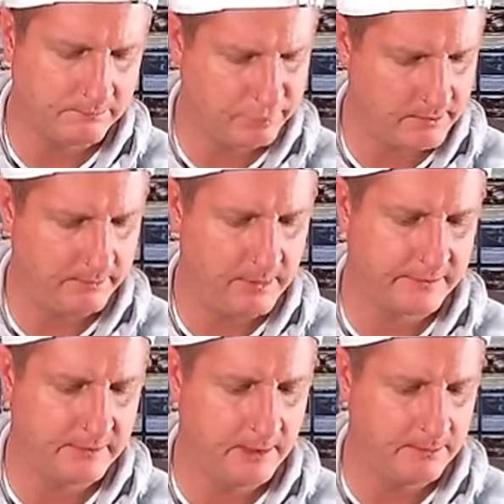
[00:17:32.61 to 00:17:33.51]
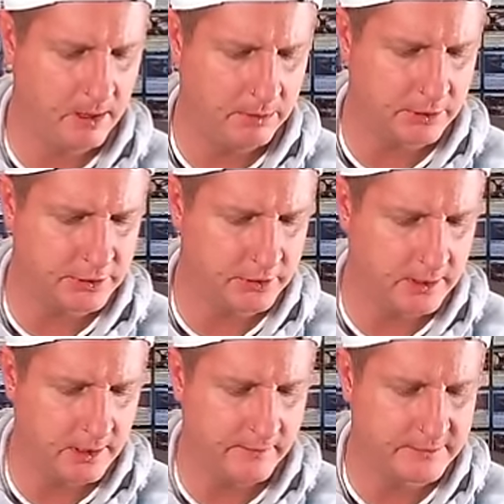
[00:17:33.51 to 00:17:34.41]
Probably messed that. Probably butchered.
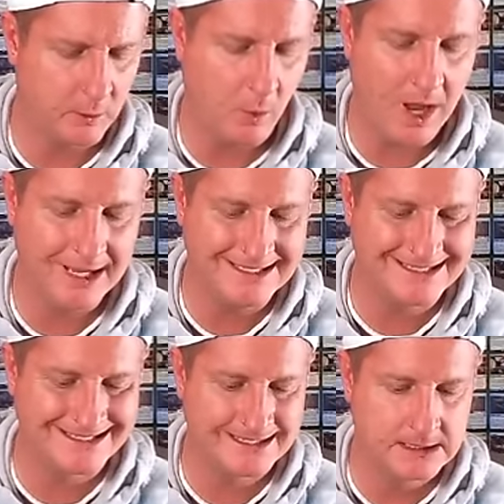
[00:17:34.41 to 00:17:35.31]
All right, there's the Wise.